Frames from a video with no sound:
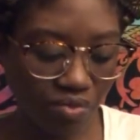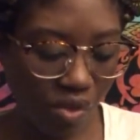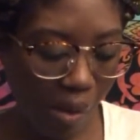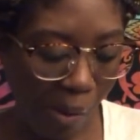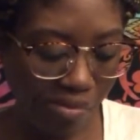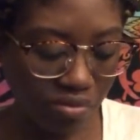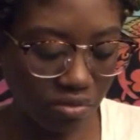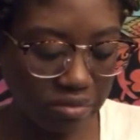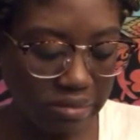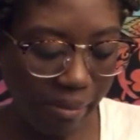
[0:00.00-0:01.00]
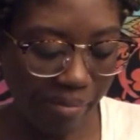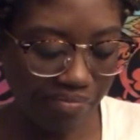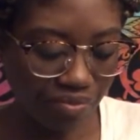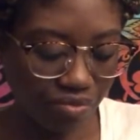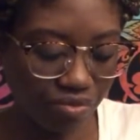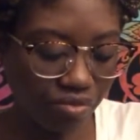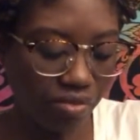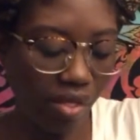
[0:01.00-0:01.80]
(silence)